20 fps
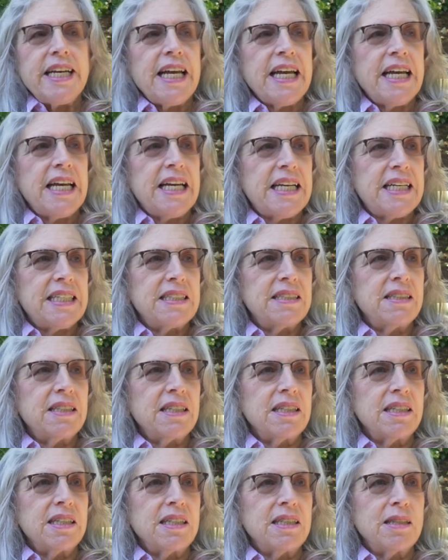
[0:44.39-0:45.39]
and
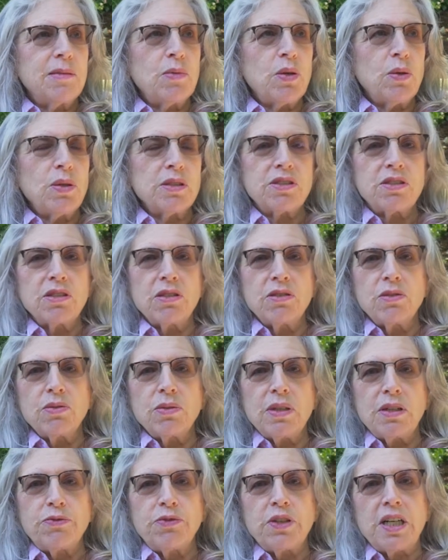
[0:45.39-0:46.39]
also
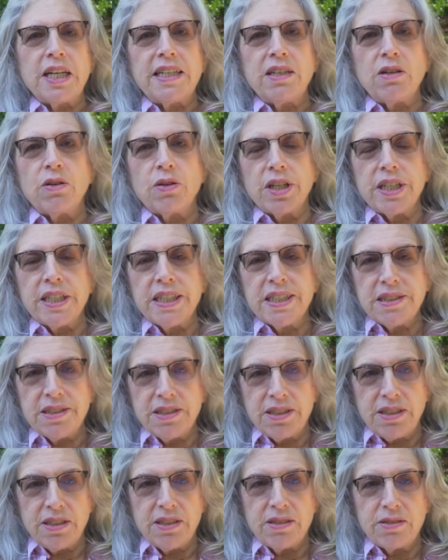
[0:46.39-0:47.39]
a fine
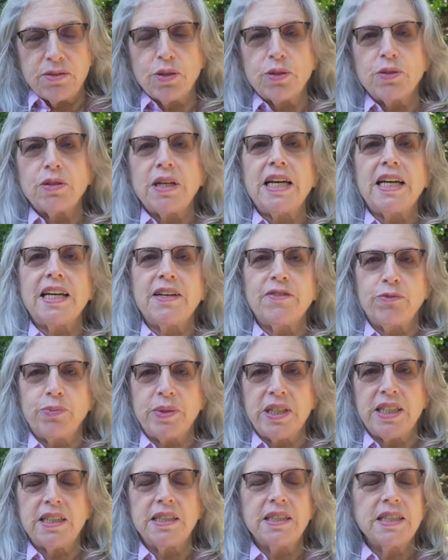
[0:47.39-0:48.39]
artist, or have
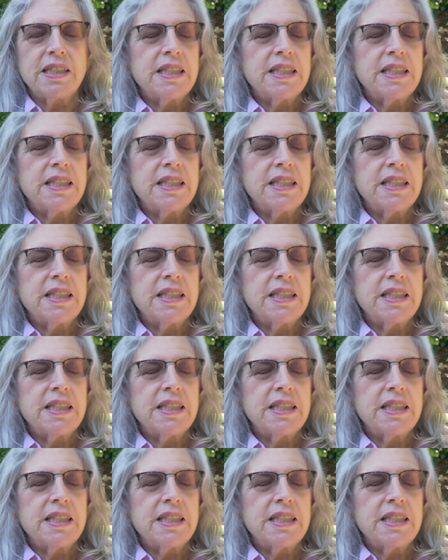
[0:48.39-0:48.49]
been.